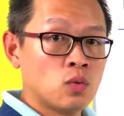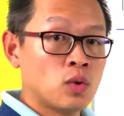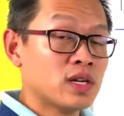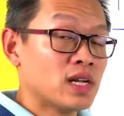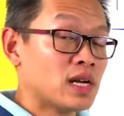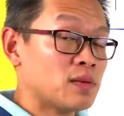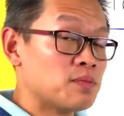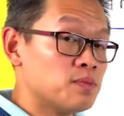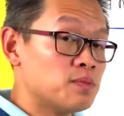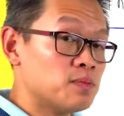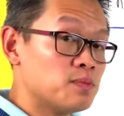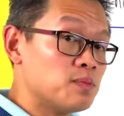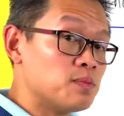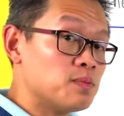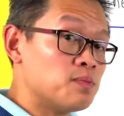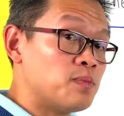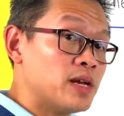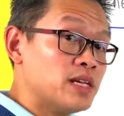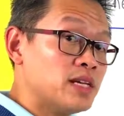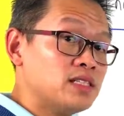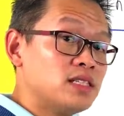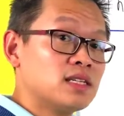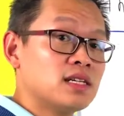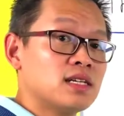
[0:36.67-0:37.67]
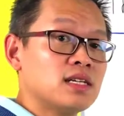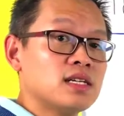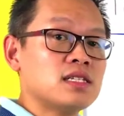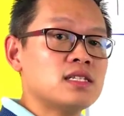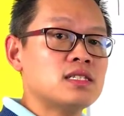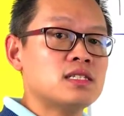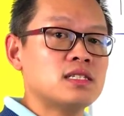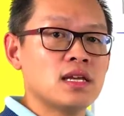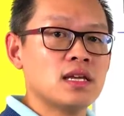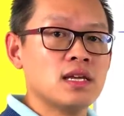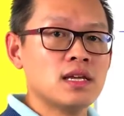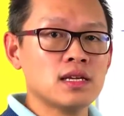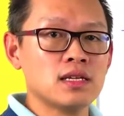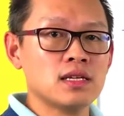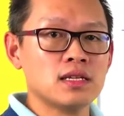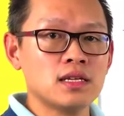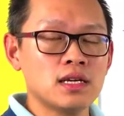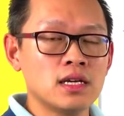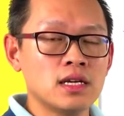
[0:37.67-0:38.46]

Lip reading: What I'm basically saying,